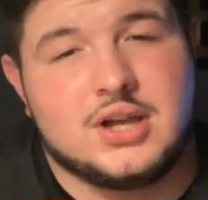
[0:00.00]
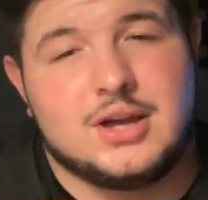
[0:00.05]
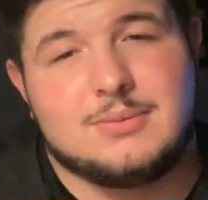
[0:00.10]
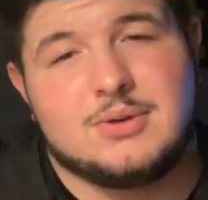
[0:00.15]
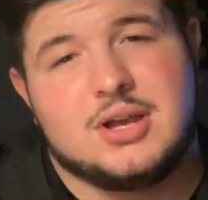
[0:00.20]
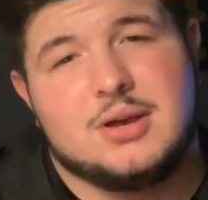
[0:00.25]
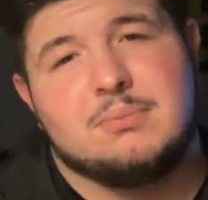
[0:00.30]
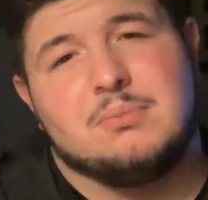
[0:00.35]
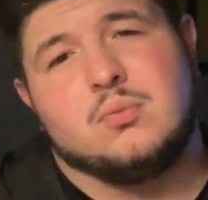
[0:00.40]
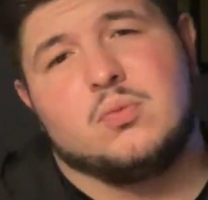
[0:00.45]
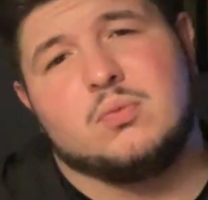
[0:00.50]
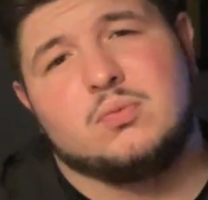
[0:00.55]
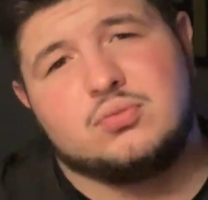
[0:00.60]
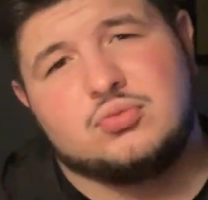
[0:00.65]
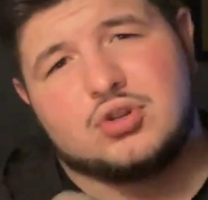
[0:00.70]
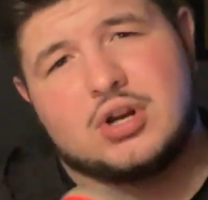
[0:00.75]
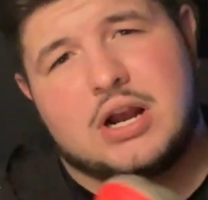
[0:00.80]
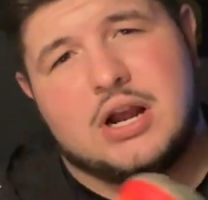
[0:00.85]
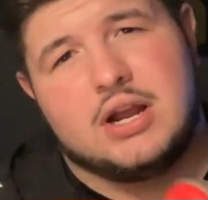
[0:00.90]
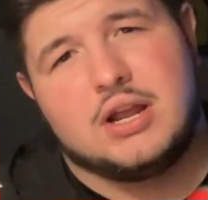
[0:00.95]
I mean, I'm
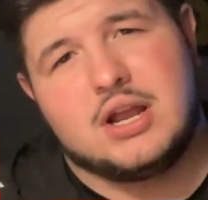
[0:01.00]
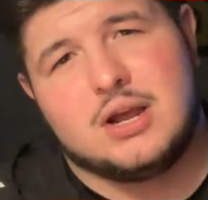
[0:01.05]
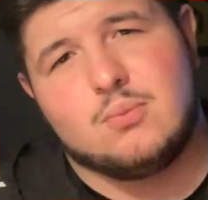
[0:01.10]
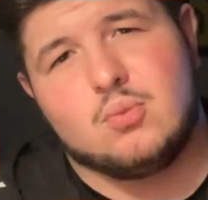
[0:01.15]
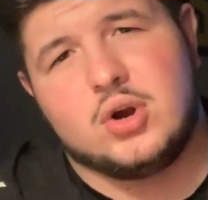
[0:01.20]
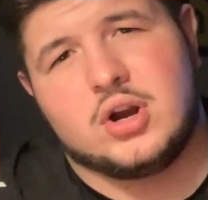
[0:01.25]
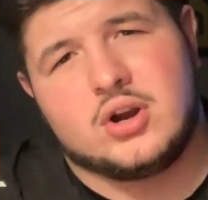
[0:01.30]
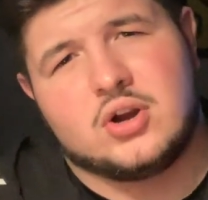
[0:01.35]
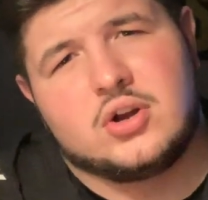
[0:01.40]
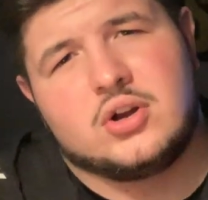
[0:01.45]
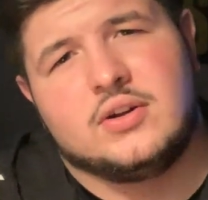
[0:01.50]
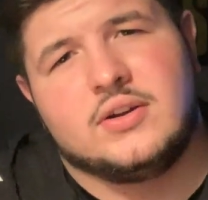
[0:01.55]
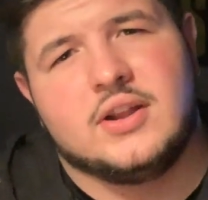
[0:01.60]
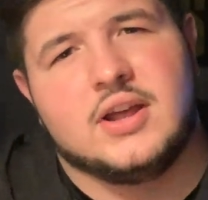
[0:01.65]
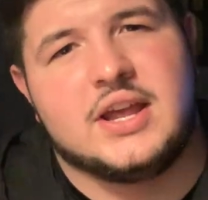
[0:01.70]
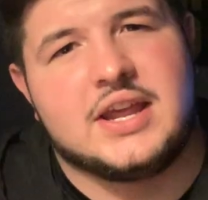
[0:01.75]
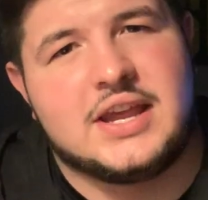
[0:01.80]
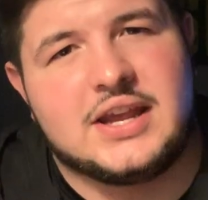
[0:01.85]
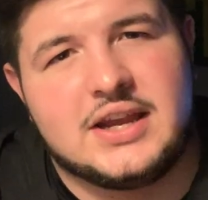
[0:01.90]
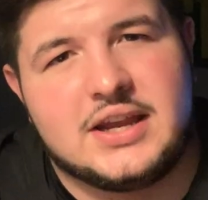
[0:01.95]
trying. I'm wearing
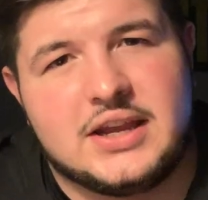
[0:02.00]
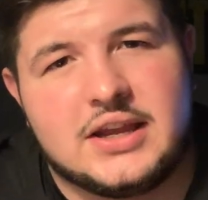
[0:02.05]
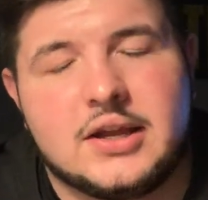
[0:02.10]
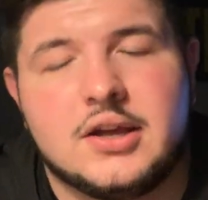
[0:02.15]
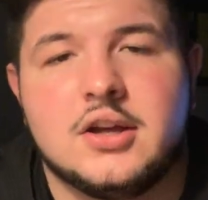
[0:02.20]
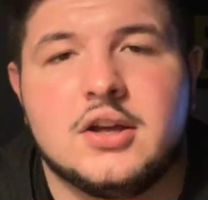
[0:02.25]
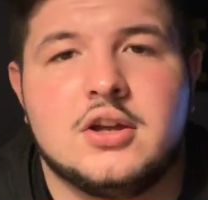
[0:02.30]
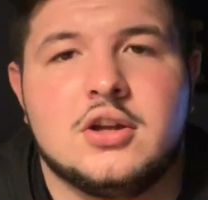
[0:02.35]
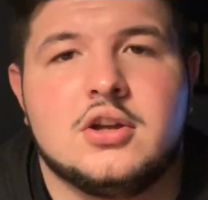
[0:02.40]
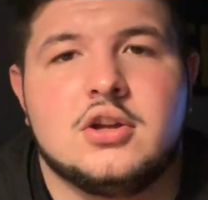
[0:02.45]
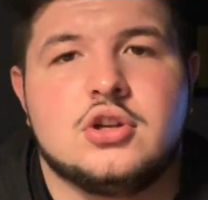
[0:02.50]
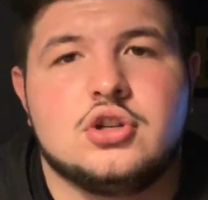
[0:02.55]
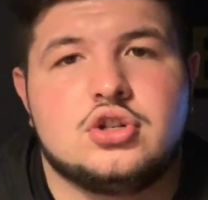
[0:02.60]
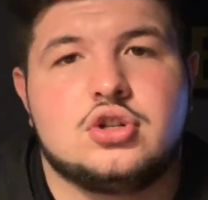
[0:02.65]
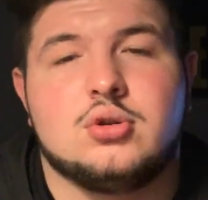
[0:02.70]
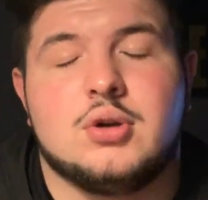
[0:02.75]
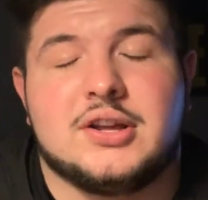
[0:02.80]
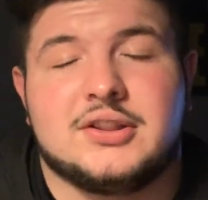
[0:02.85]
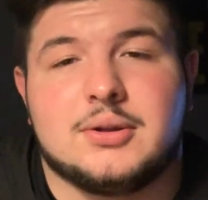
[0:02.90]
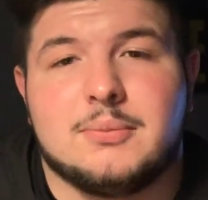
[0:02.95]
a
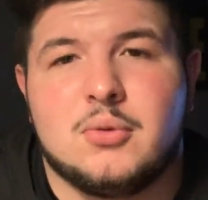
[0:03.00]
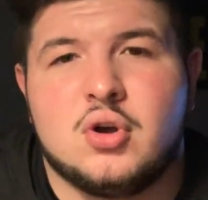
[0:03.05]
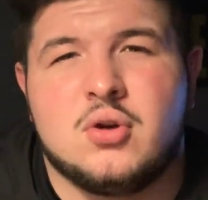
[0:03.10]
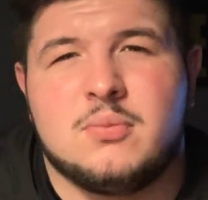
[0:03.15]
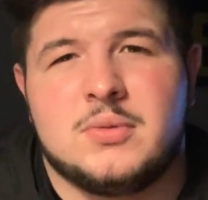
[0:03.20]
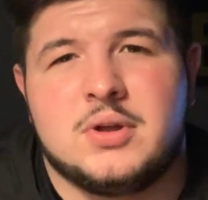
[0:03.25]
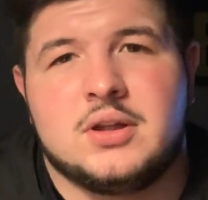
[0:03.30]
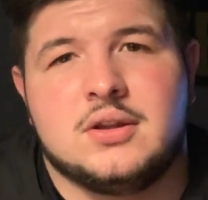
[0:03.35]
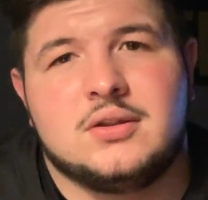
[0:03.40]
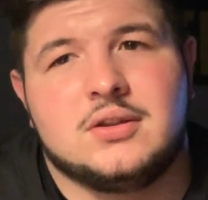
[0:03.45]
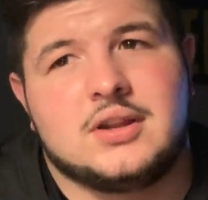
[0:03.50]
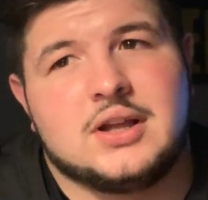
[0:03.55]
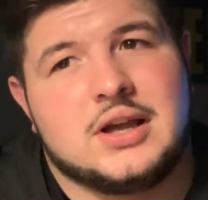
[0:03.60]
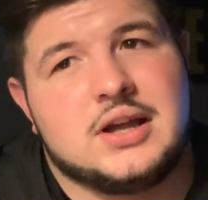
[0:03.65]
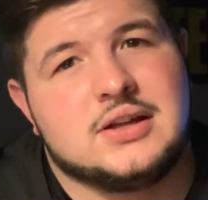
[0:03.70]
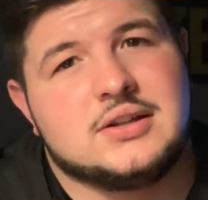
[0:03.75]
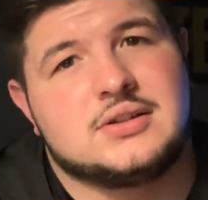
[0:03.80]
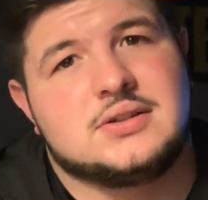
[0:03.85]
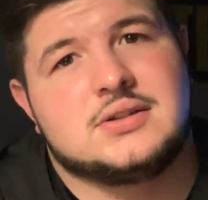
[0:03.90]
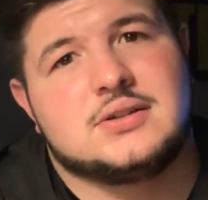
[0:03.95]
shoe at the moment
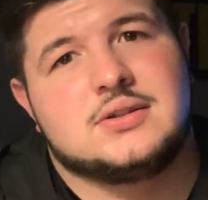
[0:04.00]
that